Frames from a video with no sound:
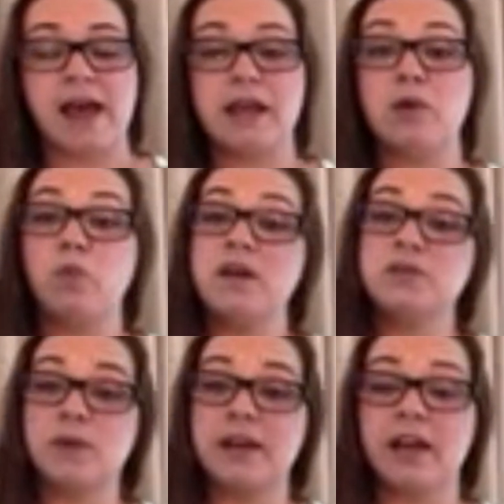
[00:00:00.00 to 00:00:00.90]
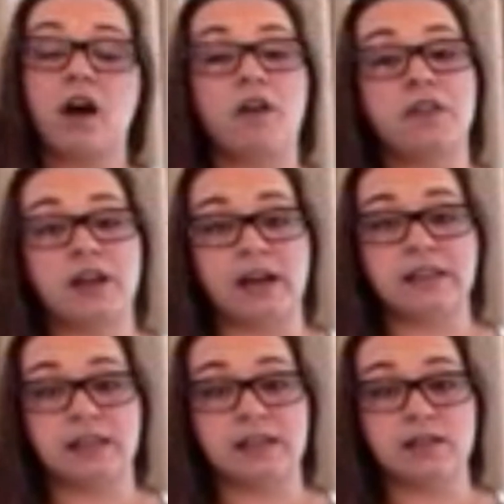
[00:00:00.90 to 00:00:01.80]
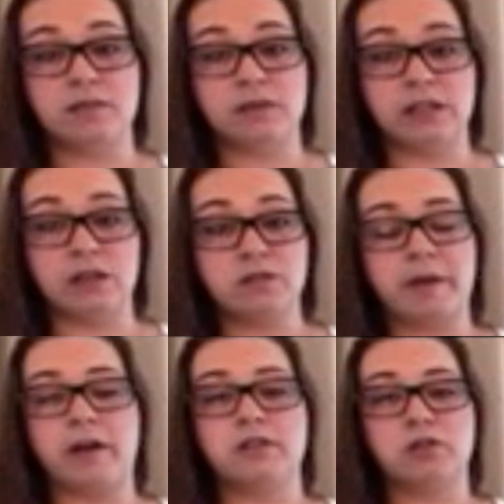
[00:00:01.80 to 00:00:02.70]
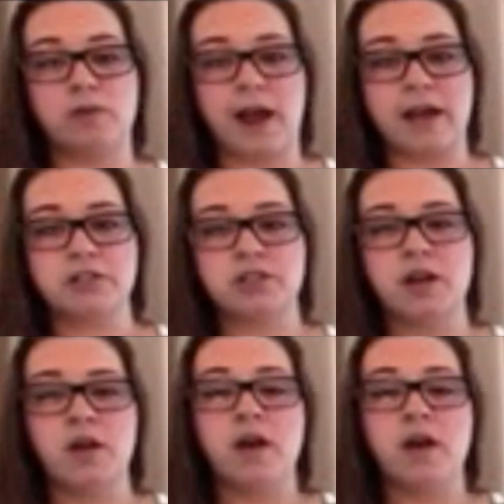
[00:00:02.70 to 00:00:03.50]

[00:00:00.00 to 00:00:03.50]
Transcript: And it was raining on the night that Lilo's parents crashed.